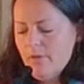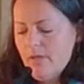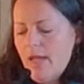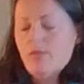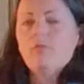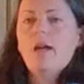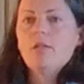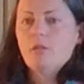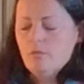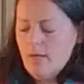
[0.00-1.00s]
and the
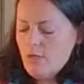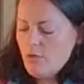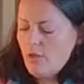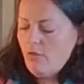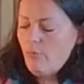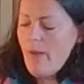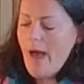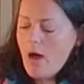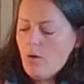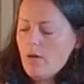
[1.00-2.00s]
restoration of
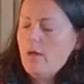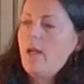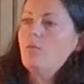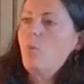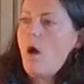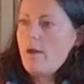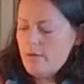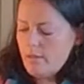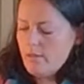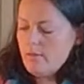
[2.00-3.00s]
power and
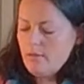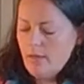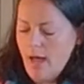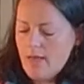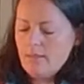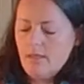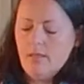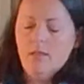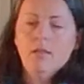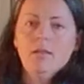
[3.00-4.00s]
water to
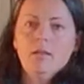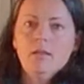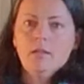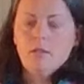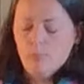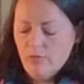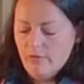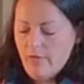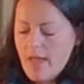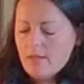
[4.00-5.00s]
Gaza to
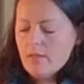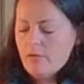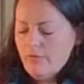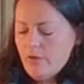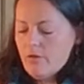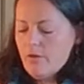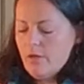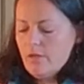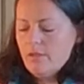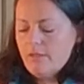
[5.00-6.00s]
prevent the
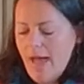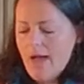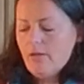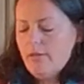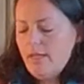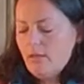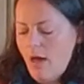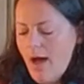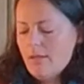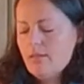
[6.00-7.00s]
further staggering
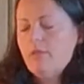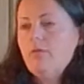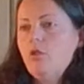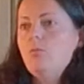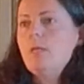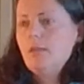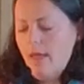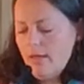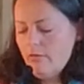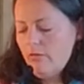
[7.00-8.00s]
loss of human
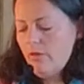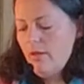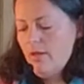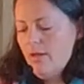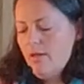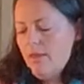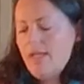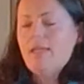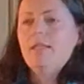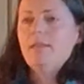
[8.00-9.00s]
life
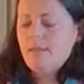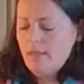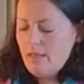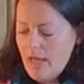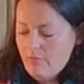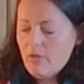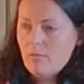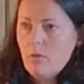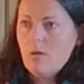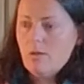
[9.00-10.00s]
that is
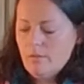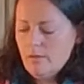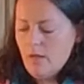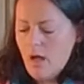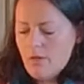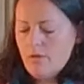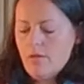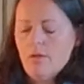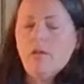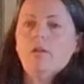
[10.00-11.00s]
inevitable under
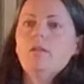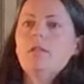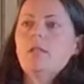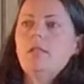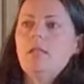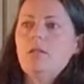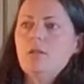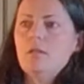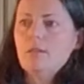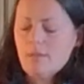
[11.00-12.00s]
the current
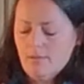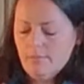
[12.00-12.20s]
conditions.